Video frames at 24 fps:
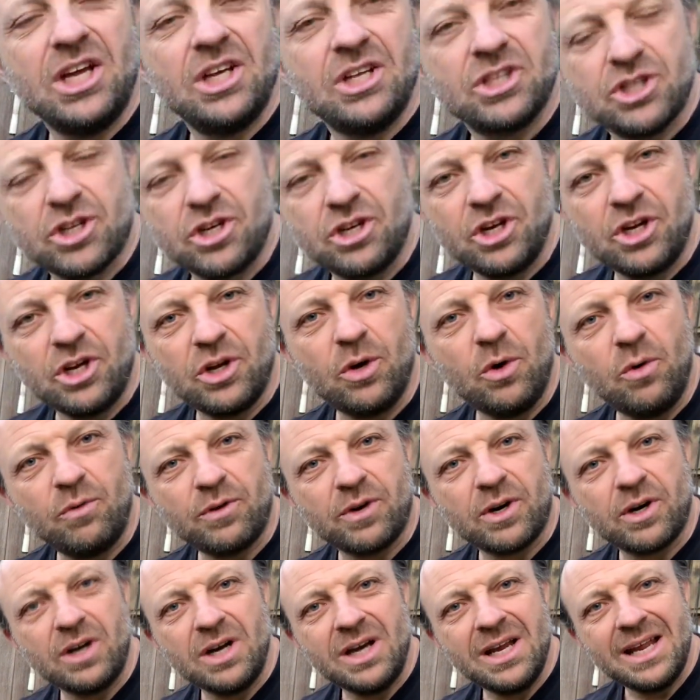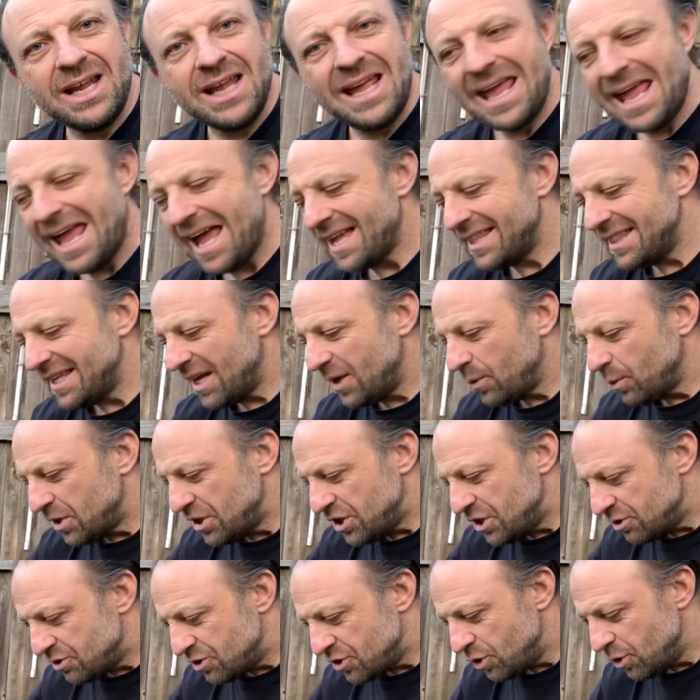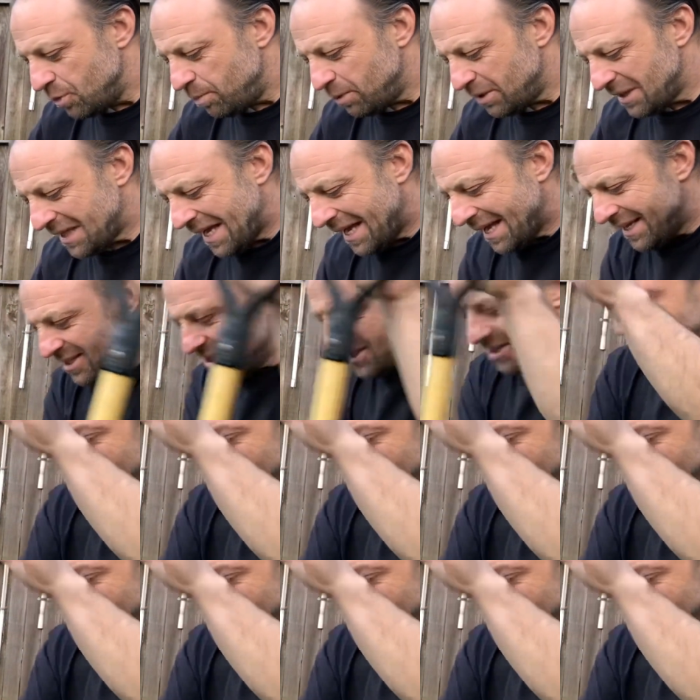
turn it over, and then when you do plant,